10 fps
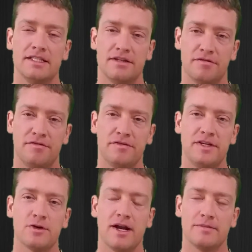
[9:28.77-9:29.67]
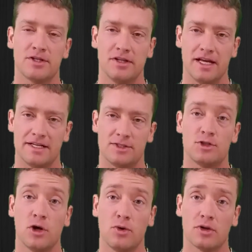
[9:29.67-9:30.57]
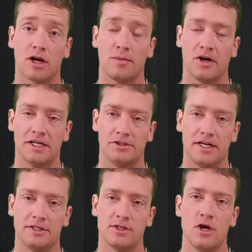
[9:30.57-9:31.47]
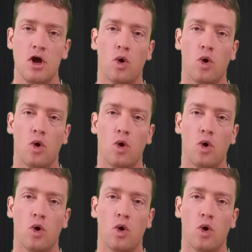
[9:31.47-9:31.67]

to 50 grams or less, total carbohydrates,